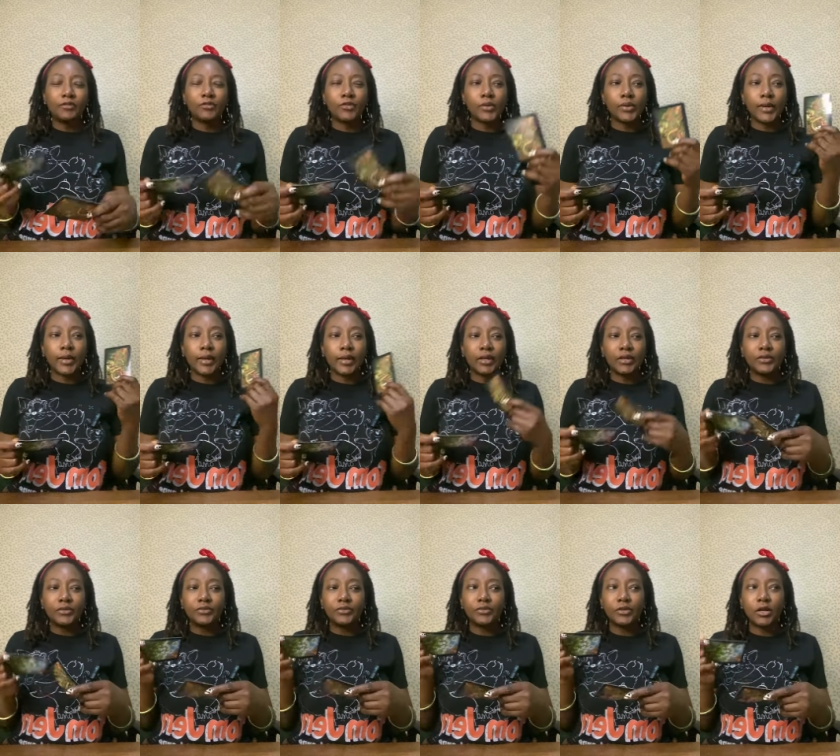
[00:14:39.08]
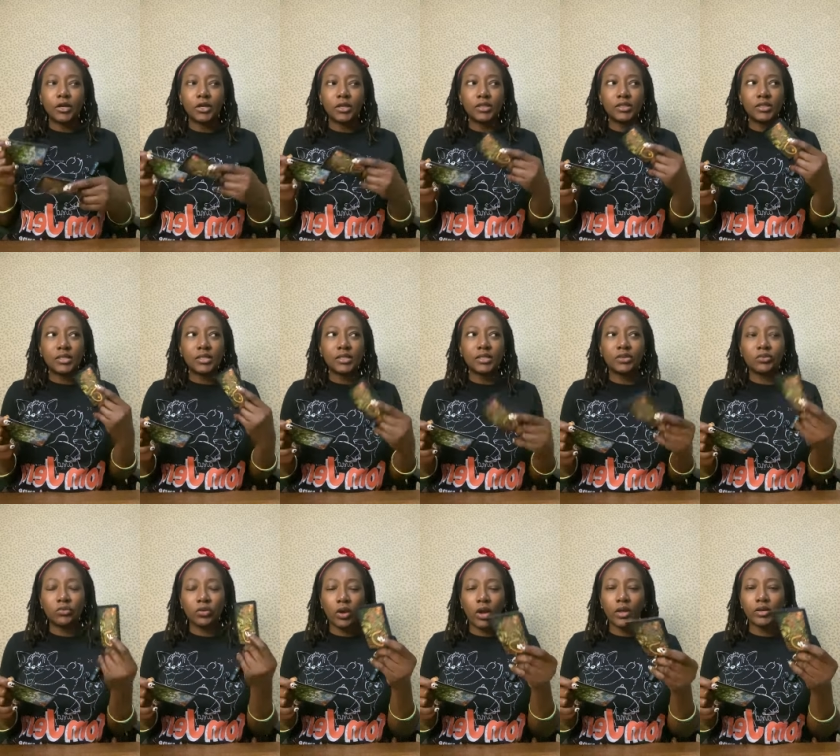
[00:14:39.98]
you have
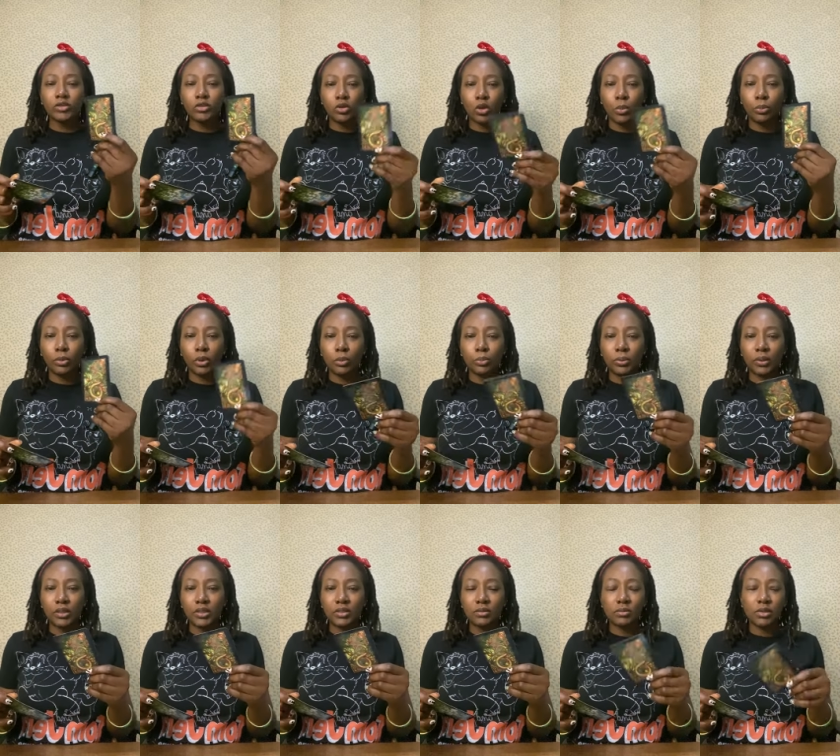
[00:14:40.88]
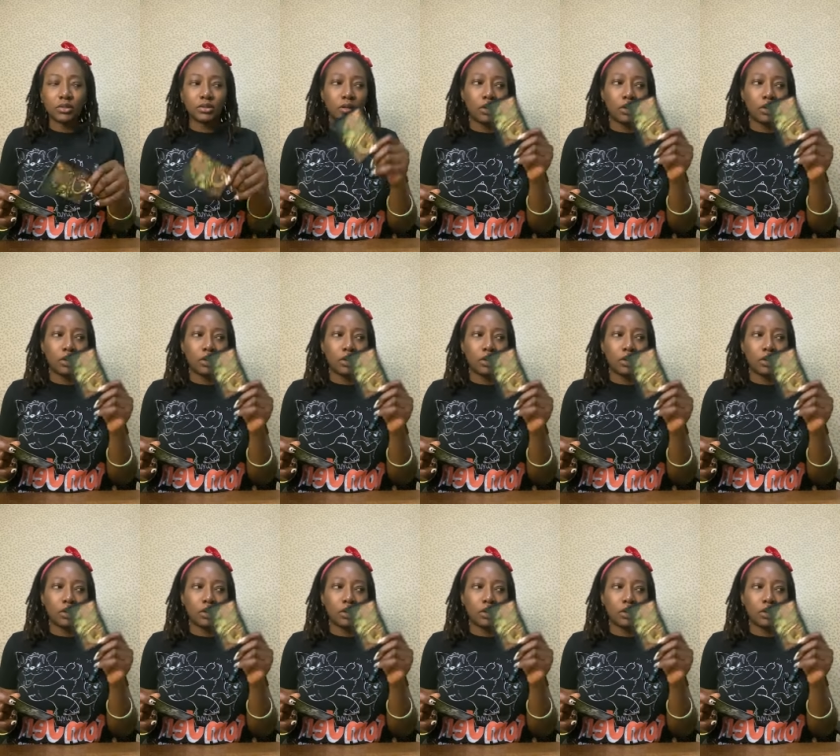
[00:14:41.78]
significant Scorpio placements,